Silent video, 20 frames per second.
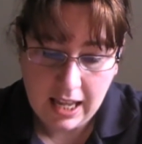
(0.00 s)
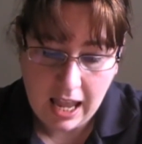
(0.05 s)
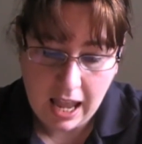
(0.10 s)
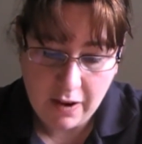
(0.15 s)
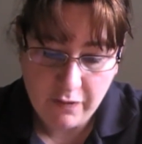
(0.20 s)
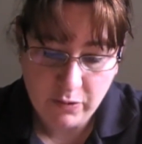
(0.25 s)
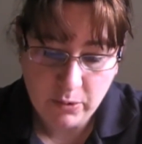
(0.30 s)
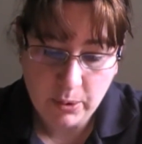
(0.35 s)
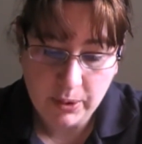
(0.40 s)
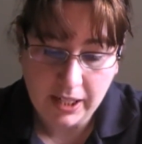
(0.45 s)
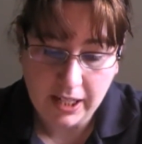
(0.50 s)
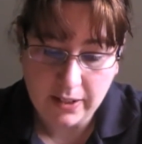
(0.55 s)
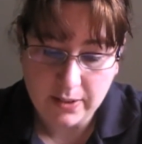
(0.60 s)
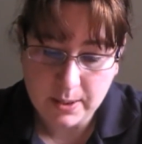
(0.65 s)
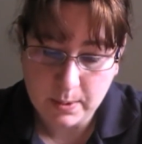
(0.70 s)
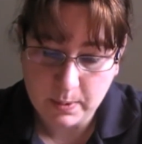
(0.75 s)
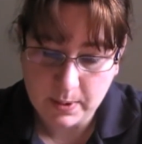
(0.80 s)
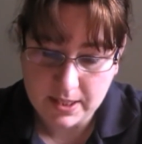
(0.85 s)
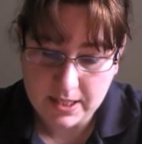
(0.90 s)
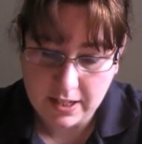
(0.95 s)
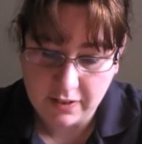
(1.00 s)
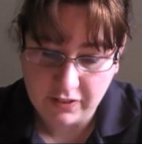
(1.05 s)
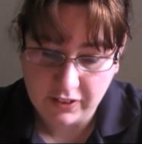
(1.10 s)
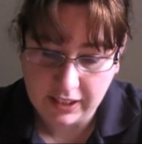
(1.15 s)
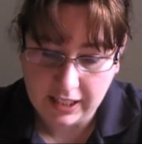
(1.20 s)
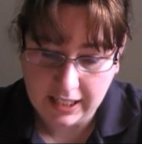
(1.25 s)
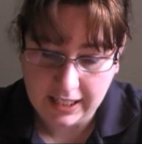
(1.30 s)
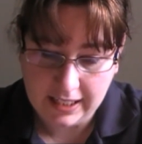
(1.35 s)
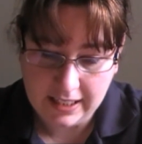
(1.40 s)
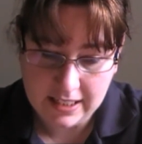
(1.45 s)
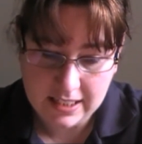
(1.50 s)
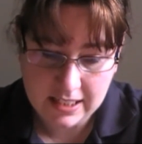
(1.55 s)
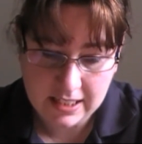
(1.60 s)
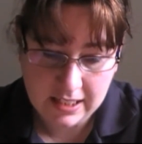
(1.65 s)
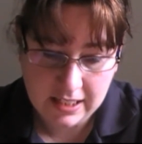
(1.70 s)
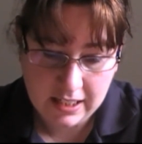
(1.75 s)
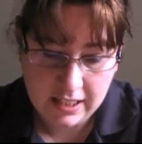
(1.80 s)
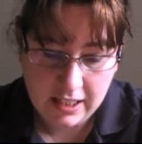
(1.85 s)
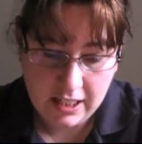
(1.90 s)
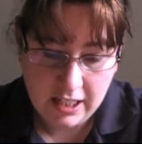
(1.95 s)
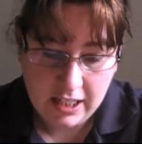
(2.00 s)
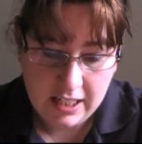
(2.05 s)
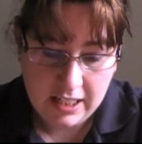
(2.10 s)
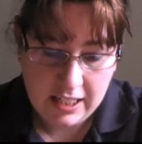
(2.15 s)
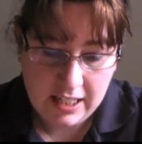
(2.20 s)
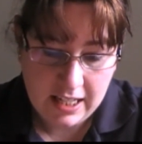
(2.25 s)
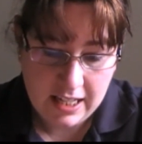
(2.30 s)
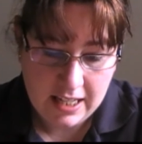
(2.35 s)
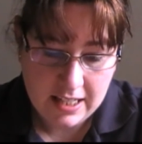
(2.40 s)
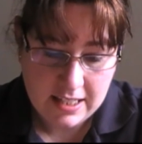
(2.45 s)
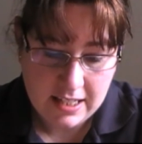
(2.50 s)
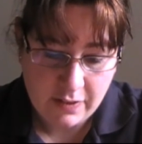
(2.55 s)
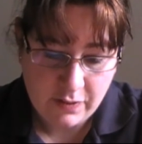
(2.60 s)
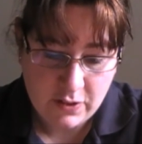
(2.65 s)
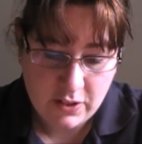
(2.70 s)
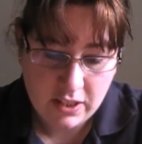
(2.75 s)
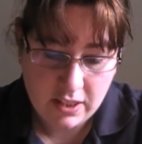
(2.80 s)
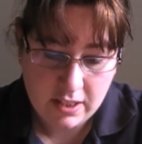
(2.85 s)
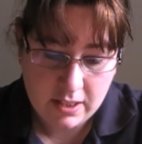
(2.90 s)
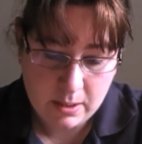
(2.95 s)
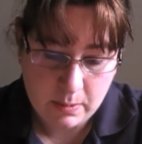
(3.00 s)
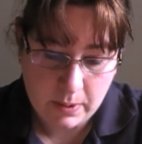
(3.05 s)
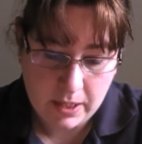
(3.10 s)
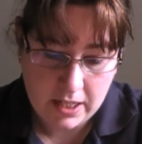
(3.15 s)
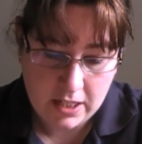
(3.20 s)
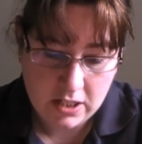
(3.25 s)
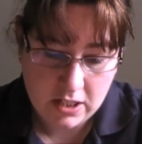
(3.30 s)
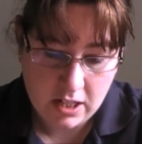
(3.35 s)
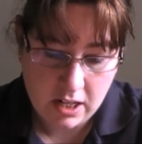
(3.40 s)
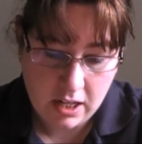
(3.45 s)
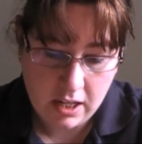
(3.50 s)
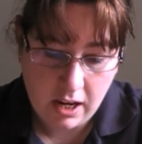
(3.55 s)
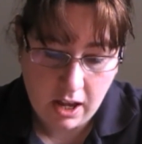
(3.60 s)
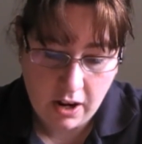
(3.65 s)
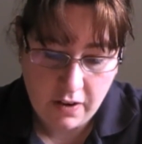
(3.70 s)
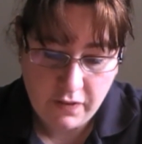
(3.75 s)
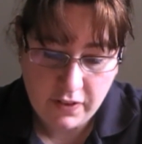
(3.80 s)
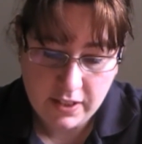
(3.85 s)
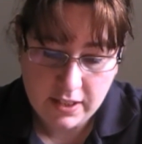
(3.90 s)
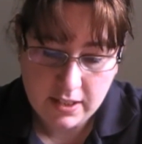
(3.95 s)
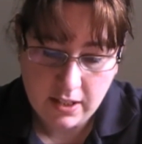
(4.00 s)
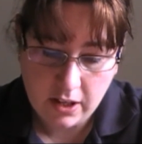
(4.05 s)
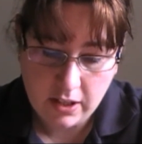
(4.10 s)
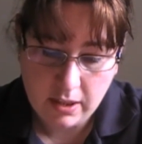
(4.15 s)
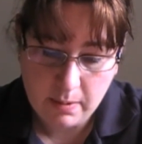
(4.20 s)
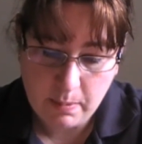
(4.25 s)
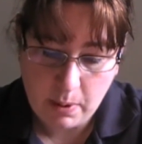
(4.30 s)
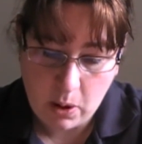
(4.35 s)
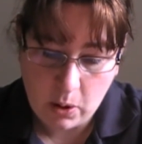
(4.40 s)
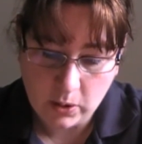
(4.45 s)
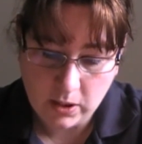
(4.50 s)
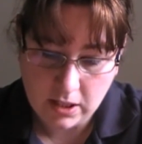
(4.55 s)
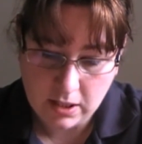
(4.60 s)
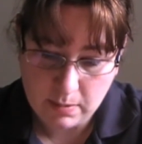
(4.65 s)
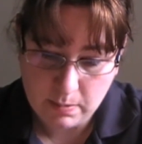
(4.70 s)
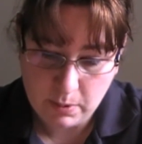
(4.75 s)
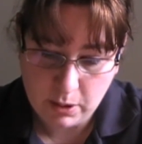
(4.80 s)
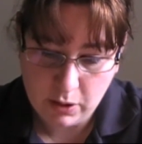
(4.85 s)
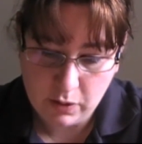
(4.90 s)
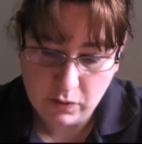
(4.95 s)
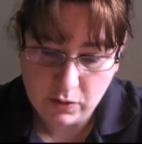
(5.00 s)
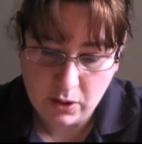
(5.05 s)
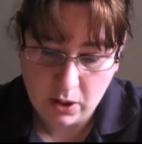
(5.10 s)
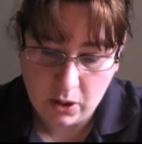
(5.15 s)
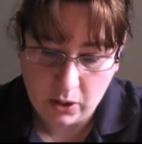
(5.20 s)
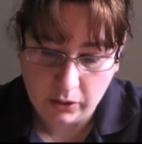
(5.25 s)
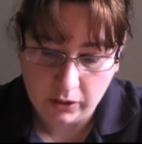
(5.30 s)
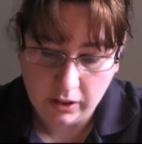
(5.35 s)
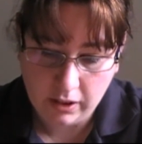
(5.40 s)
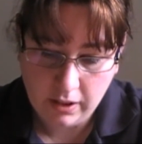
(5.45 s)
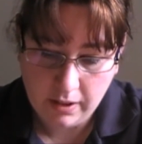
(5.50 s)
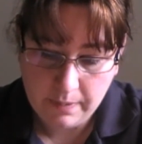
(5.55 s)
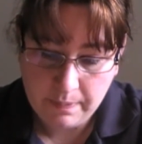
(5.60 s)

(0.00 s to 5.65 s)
Everyone else will suffocate. Years after the switch, life inside the pod has moved on.